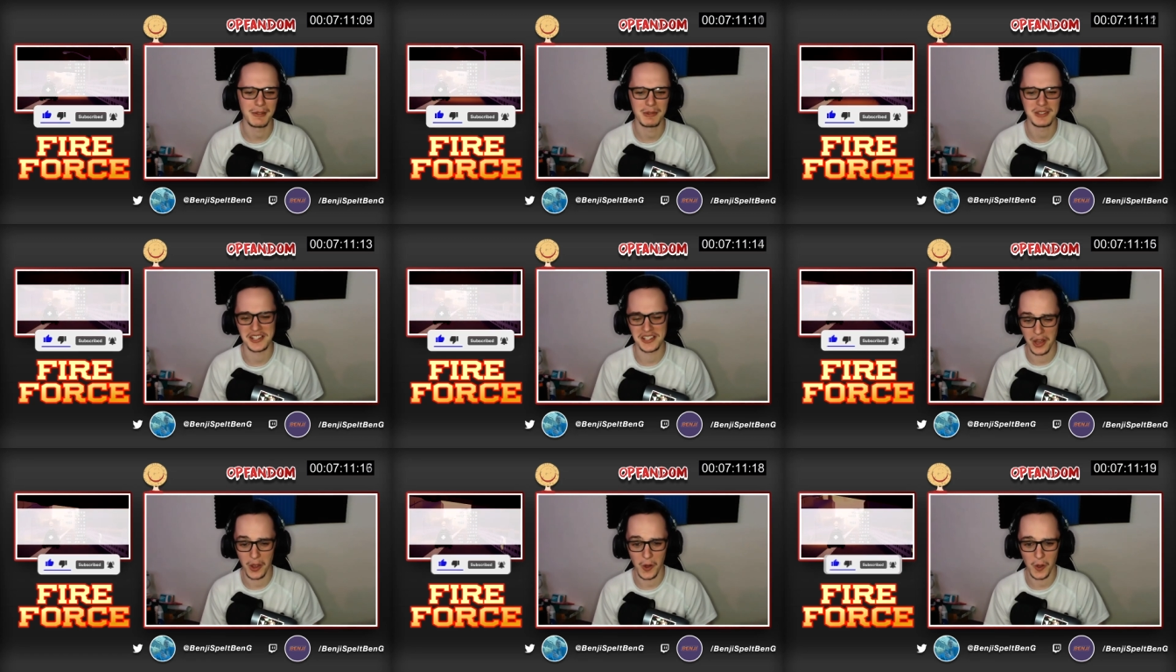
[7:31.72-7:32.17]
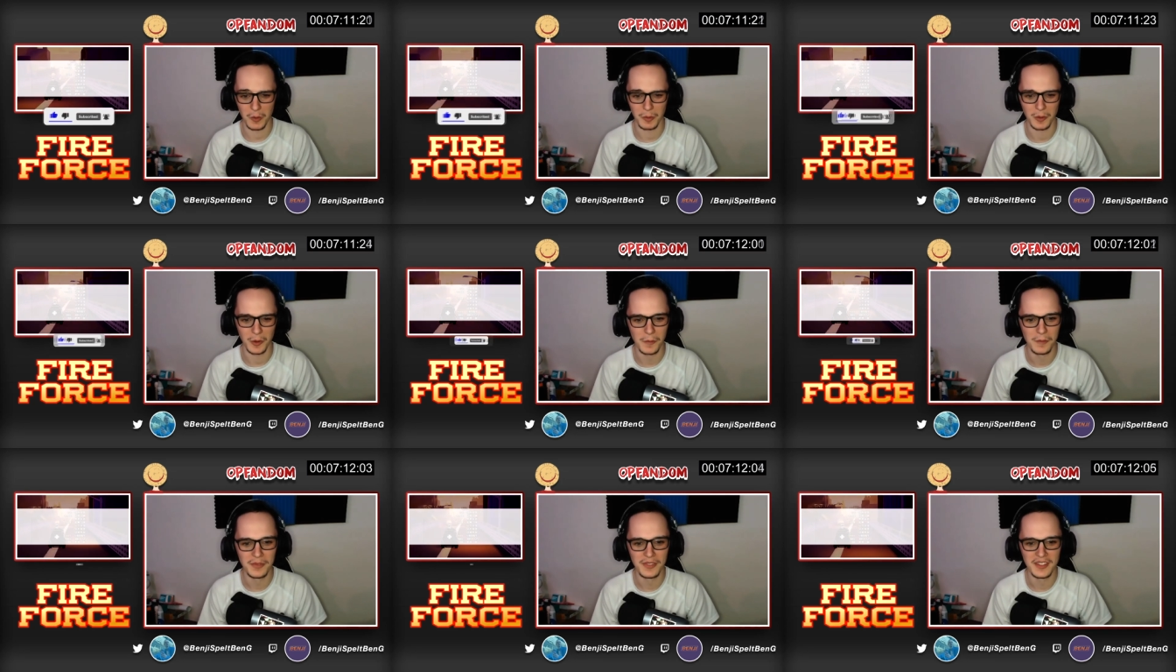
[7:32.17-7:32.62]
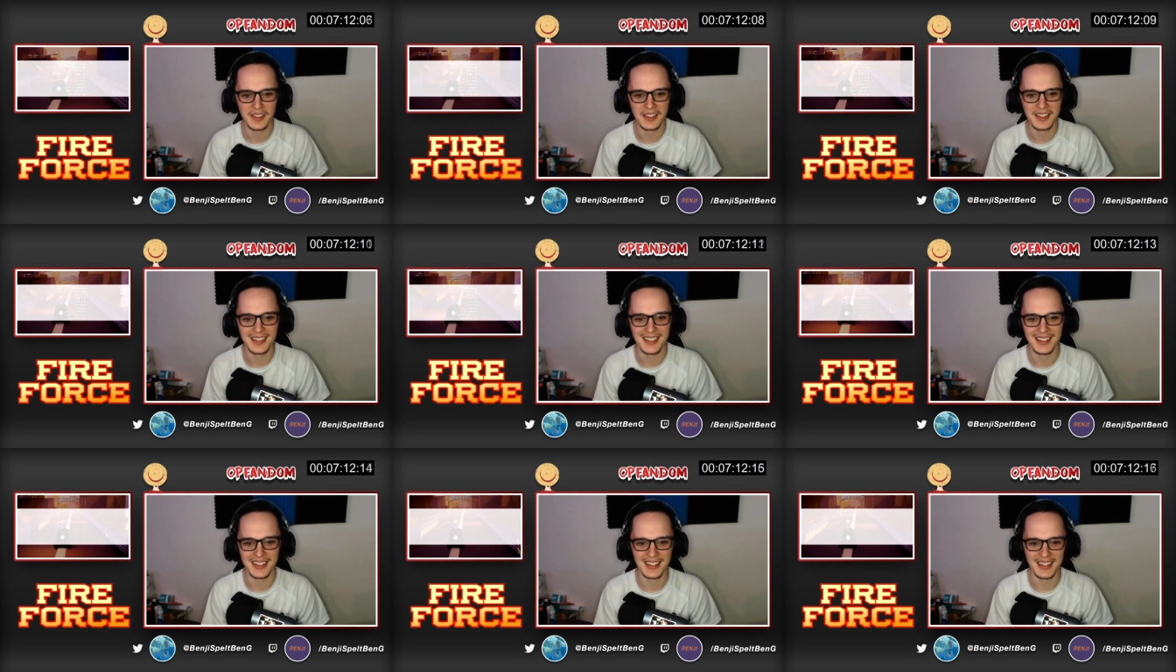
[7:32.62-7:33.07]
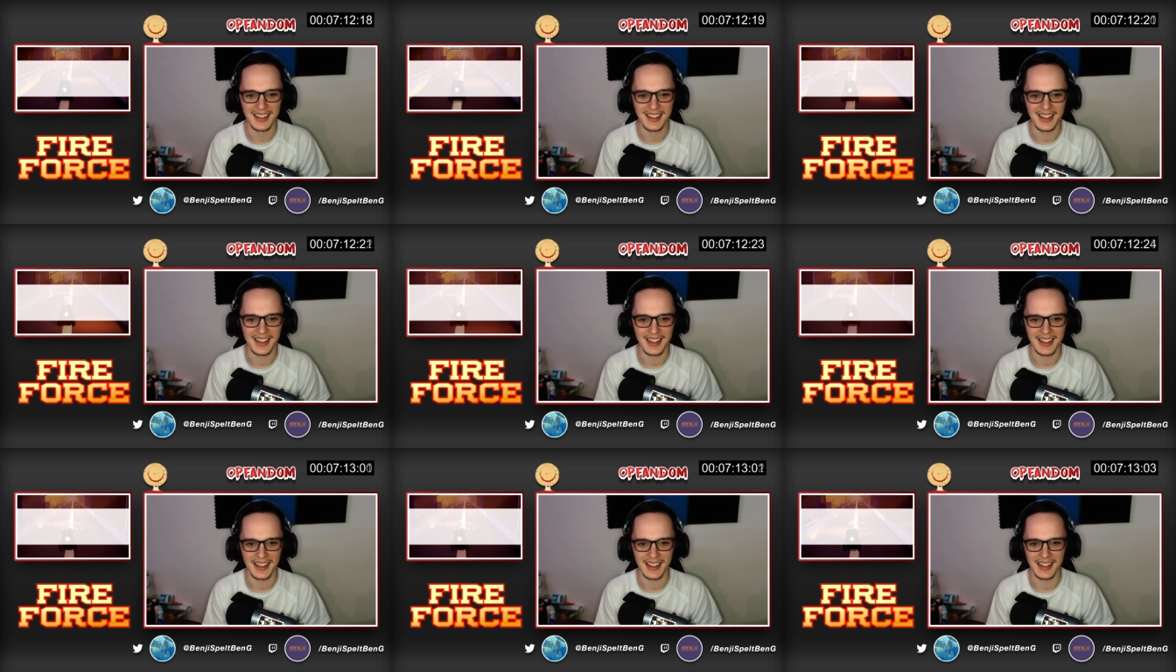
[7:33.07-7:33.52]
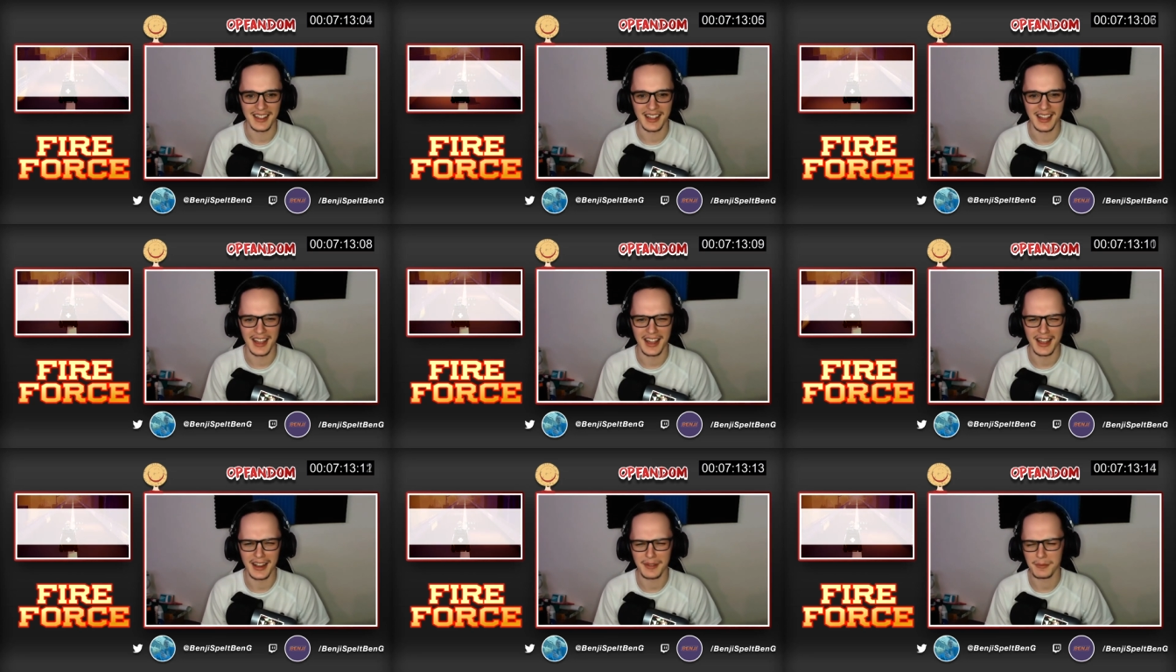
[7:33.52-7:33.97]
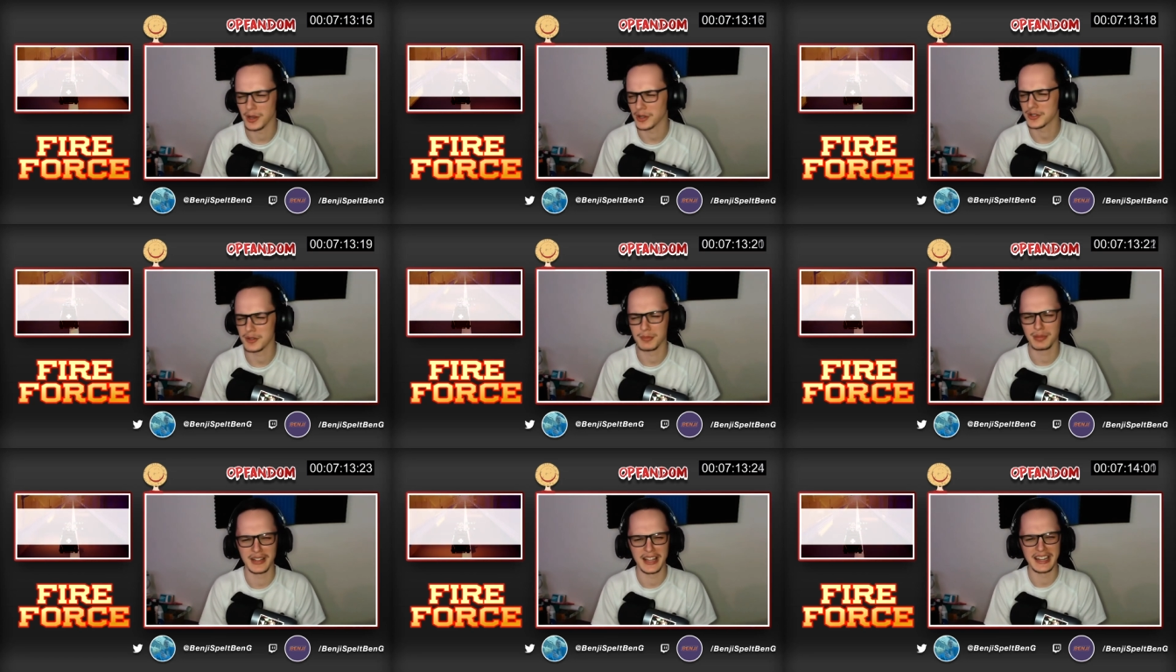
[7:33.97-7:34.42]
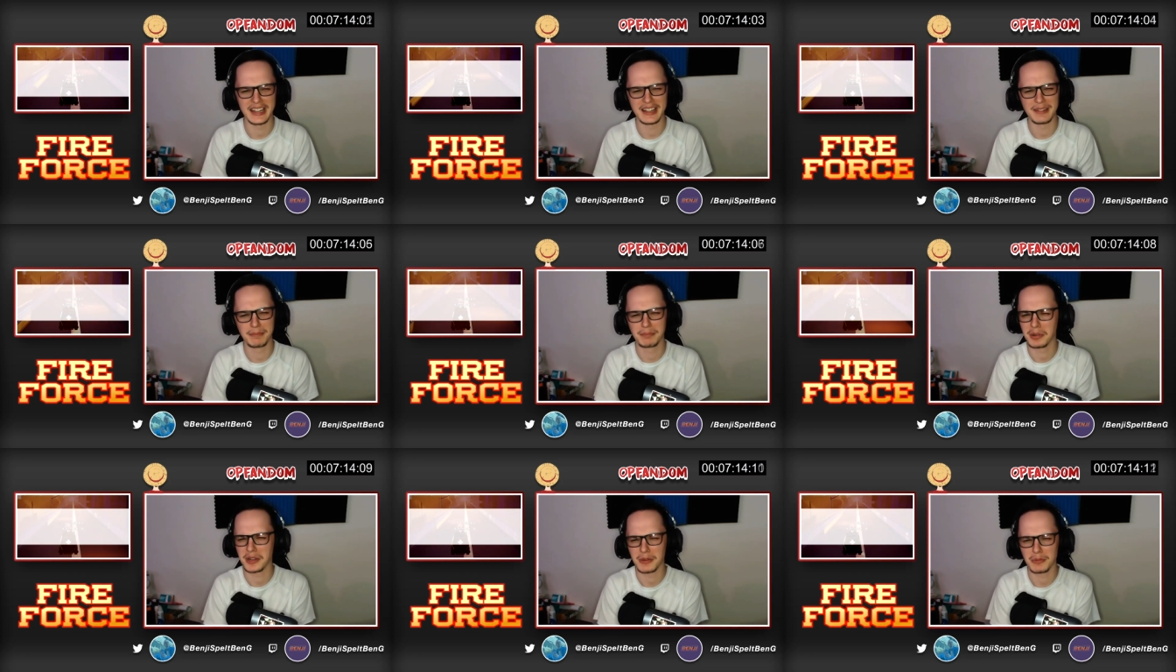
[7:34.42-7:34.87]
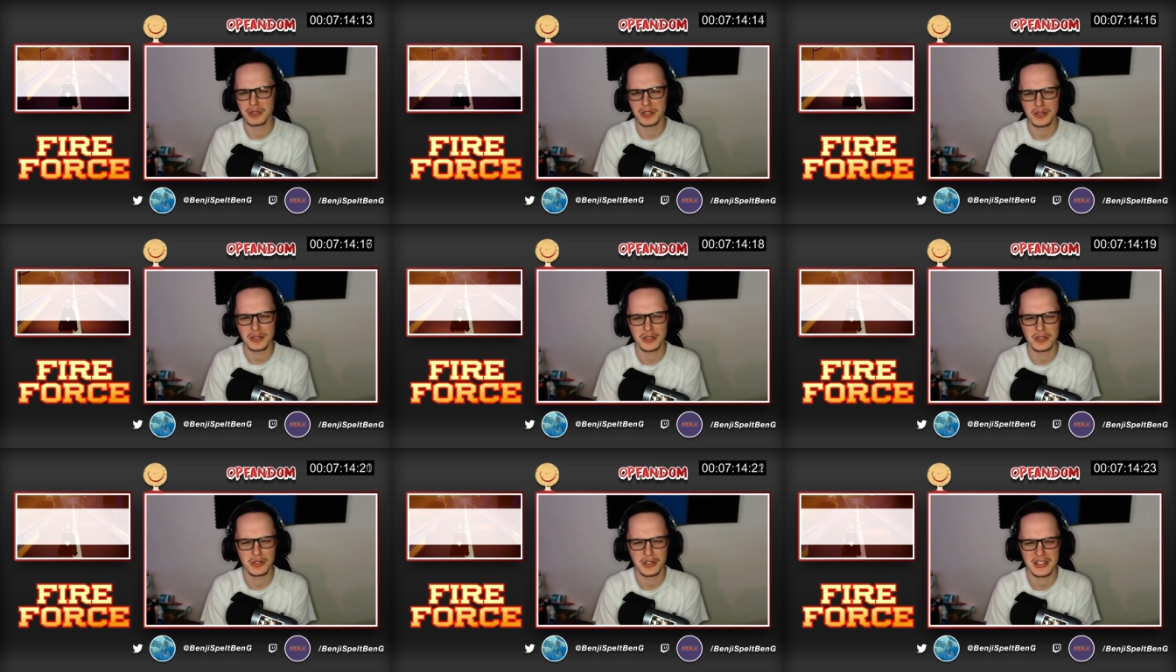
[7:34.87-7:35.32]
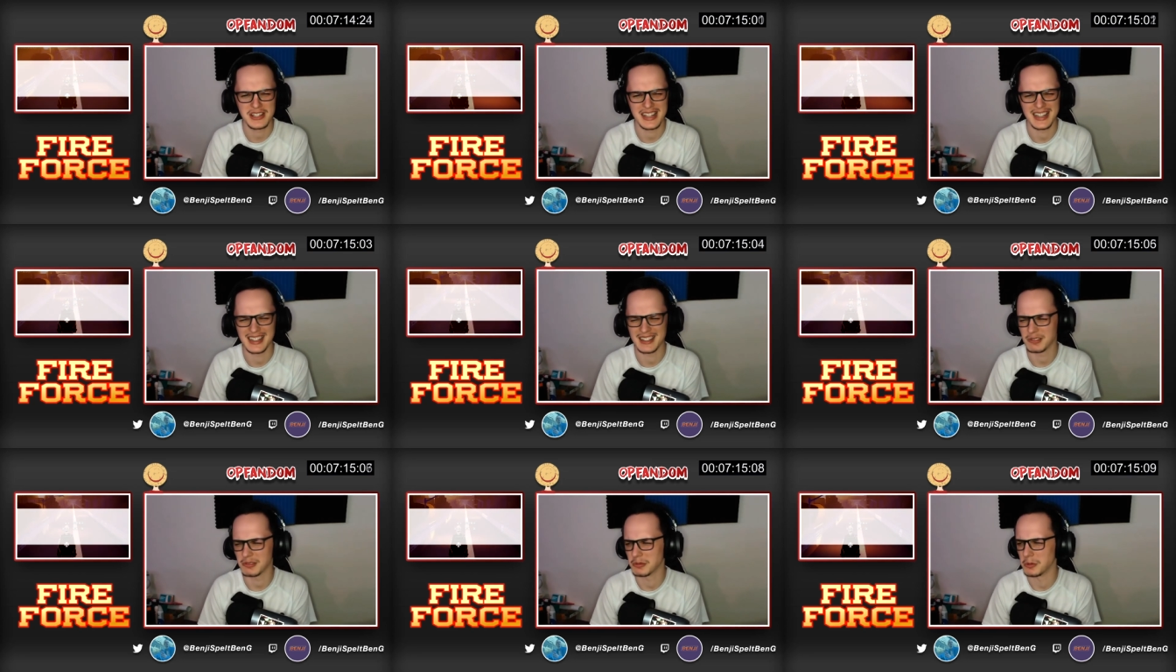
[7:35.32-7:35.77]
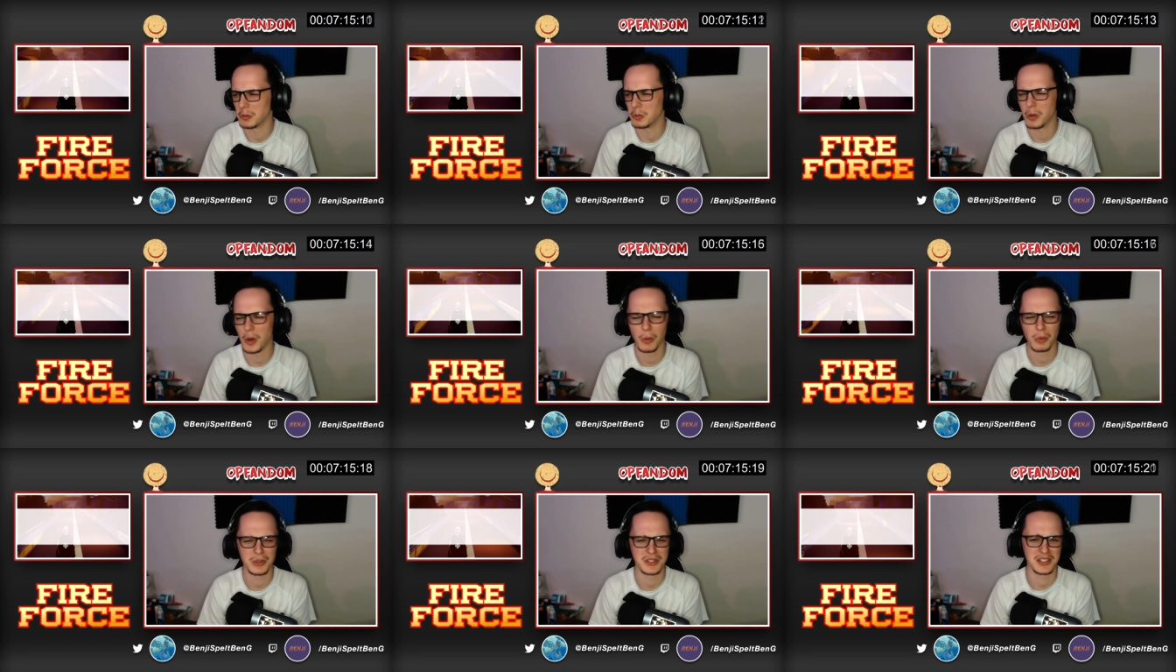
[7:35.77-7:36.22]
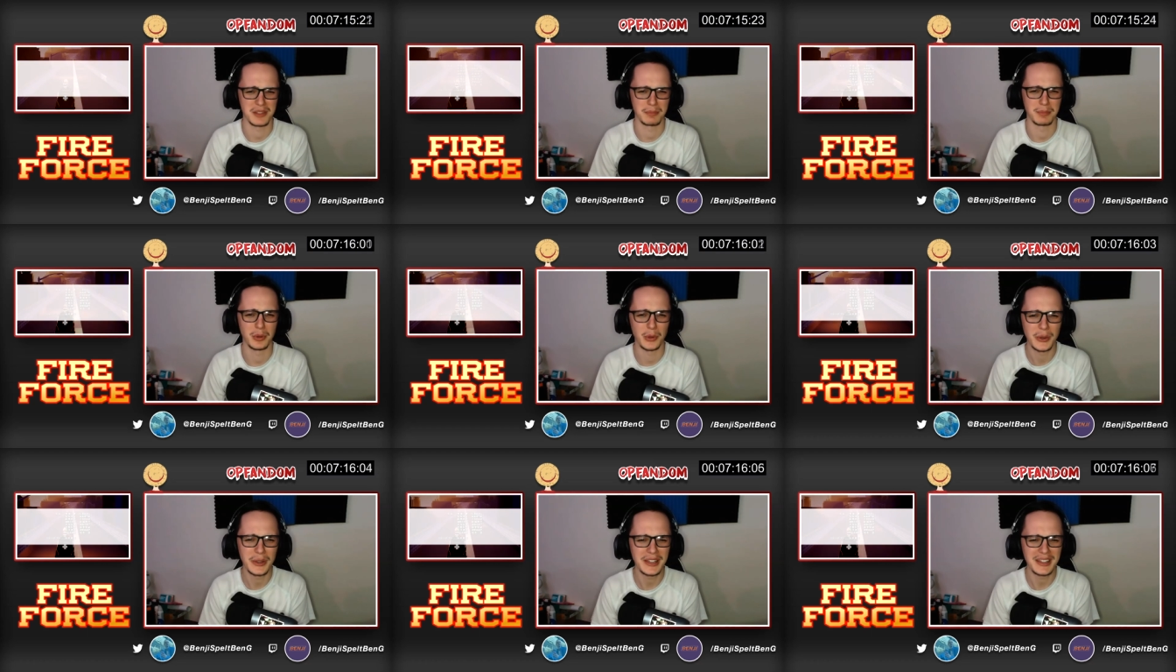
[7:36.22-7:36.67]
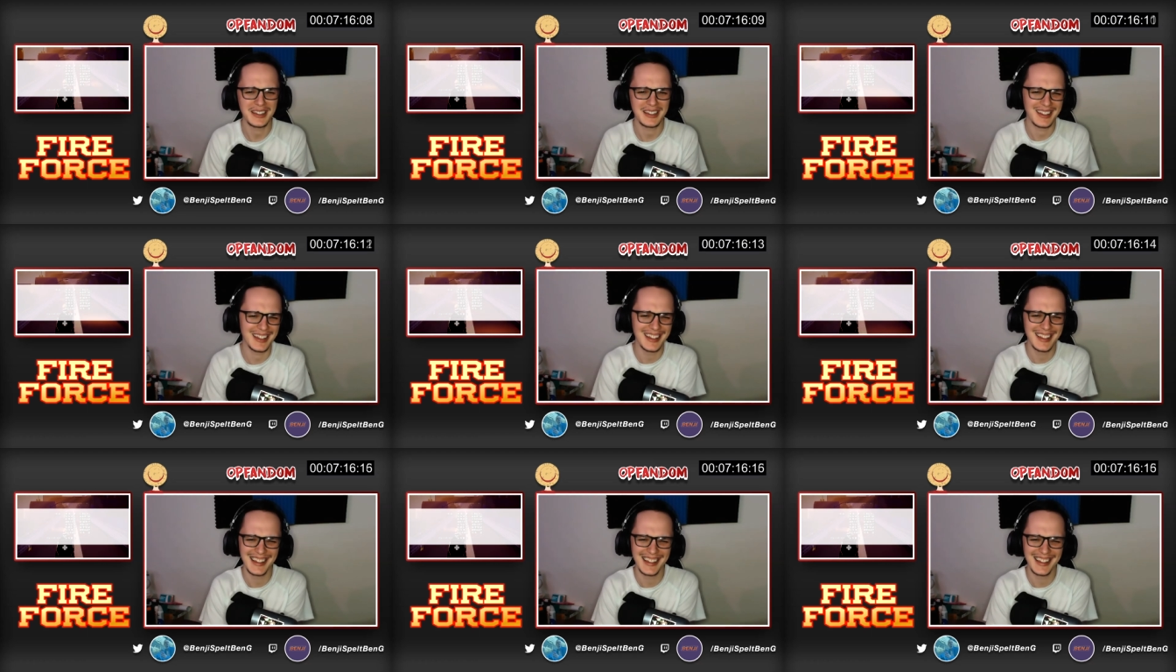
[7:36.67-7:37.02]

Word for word: like, it wasn't horrible, uh, and I'm not complaining, but it was also just like, what was the point?